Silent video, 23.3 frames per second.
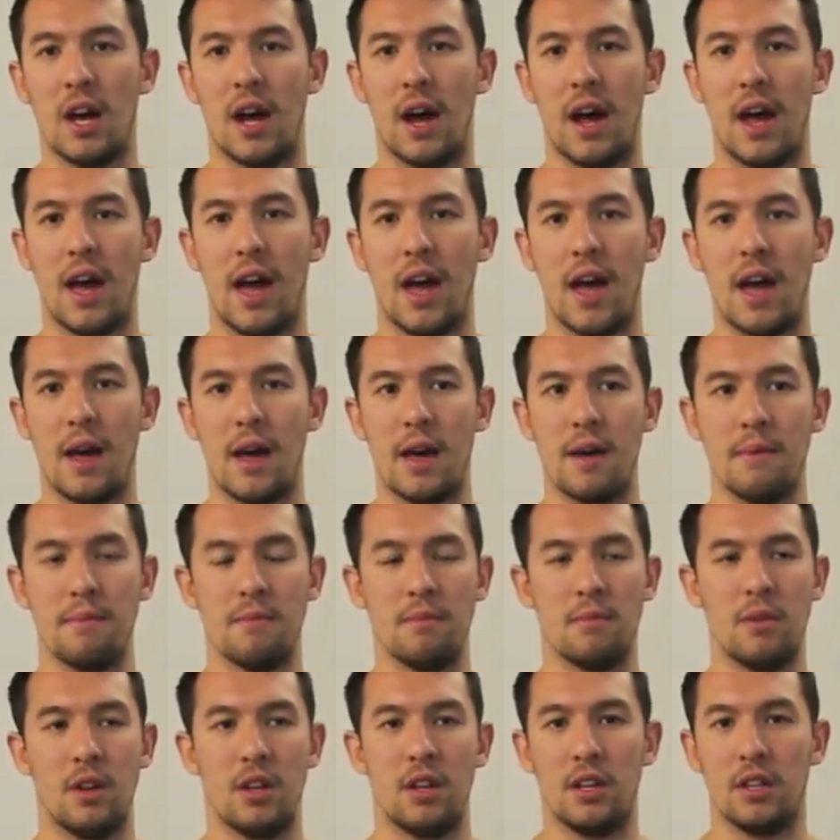
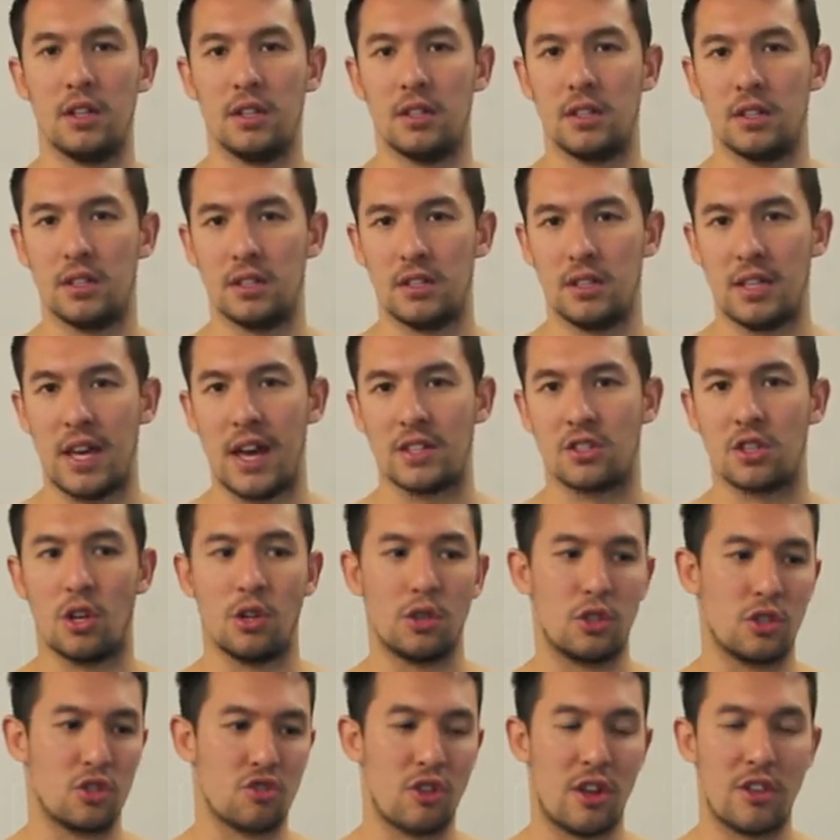So
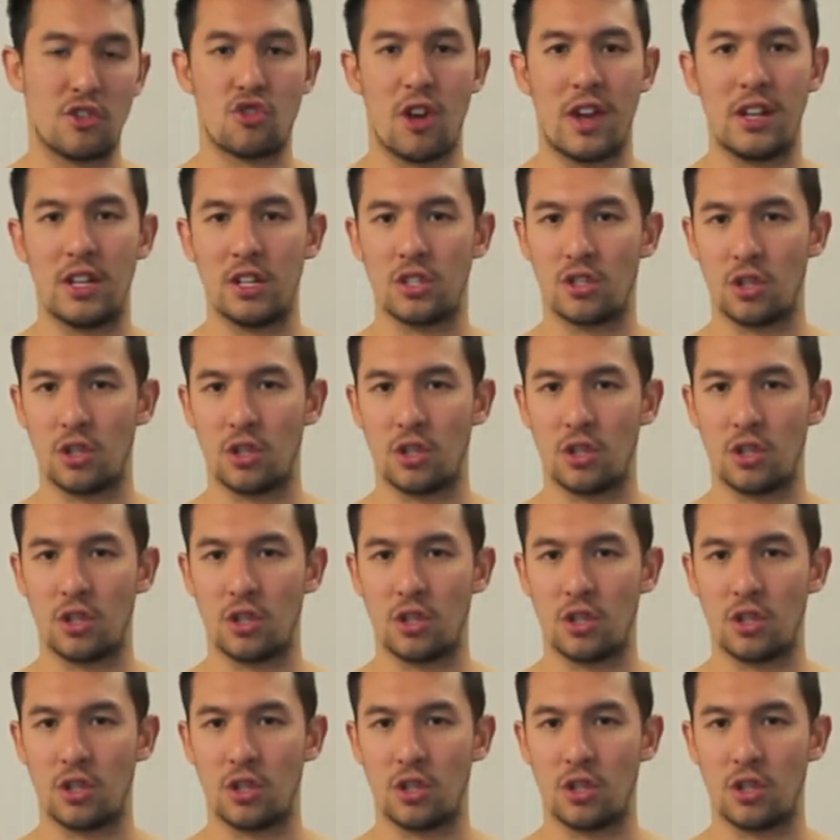strength training,